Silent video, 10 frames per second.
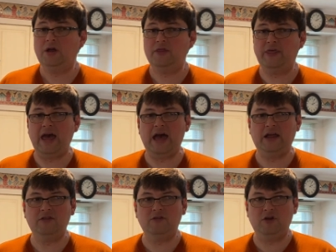
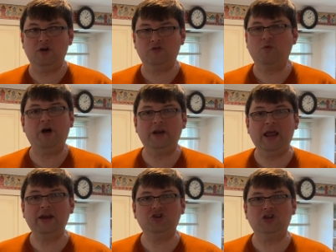that there's one
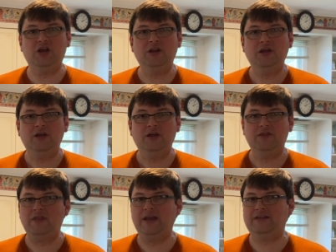nation
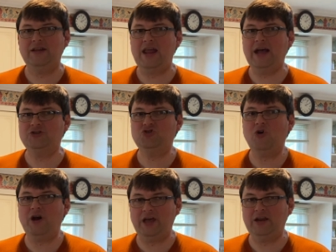that did not
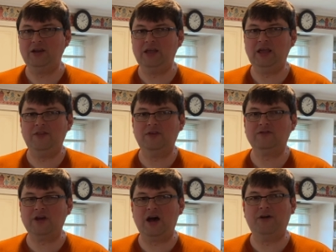join in this
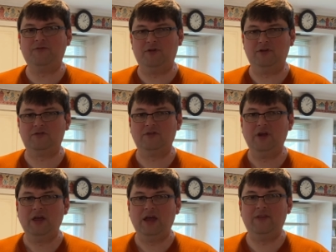conference,
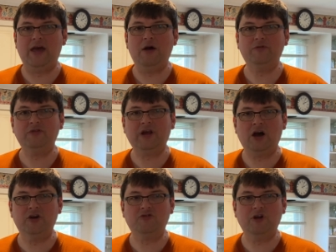and that was a
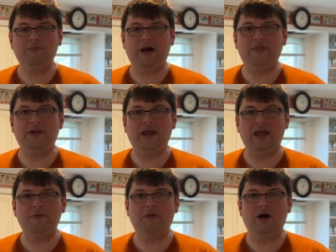country by the
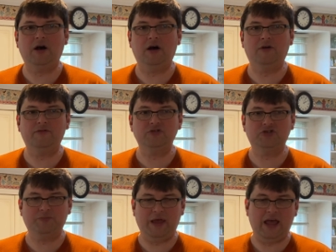name of
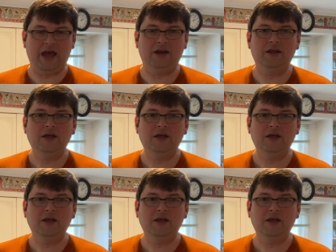Japan.